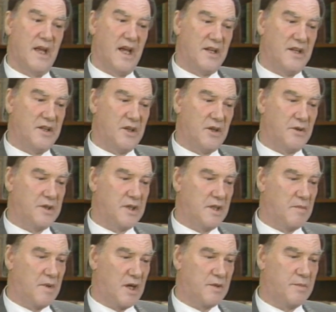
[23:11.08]
and he wrote a
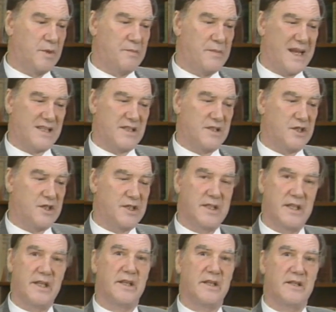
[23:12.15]
remarkable passage
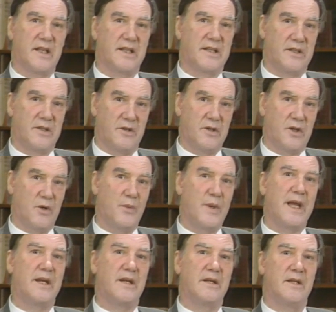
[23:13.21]
saying that I don't know
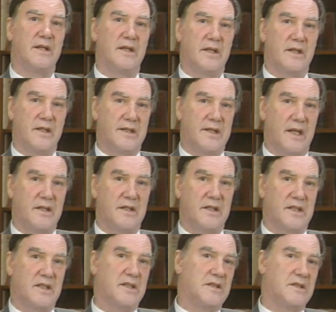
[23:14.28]
when, in 10
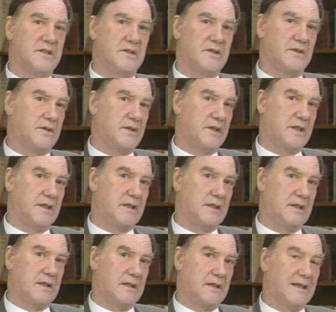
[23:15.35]
years or in
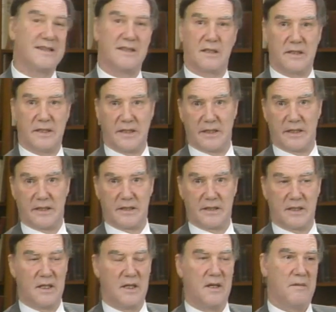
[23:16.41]
a hundred
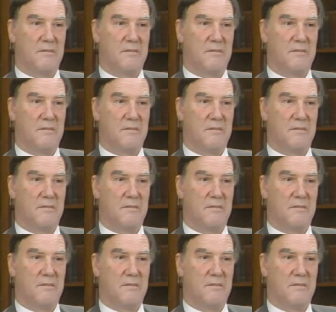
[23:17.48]
years,